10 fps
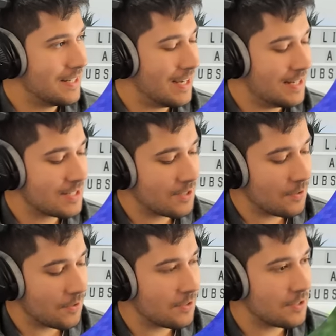That is
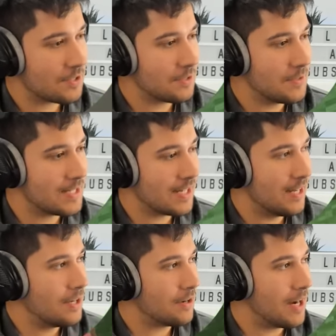not good at all, is
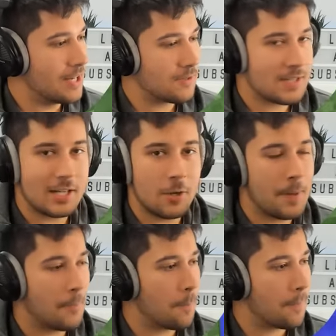it? All right, so it's a little
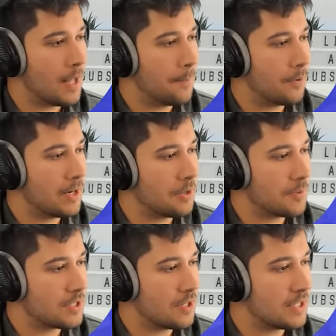bit more playable now that
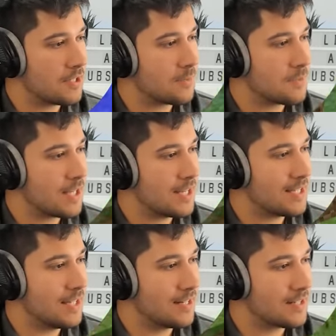we've turned down some
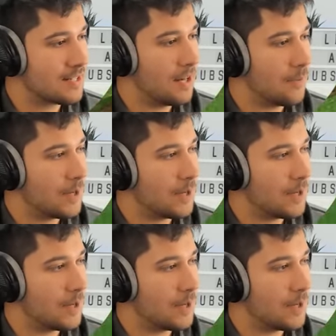settings. Like we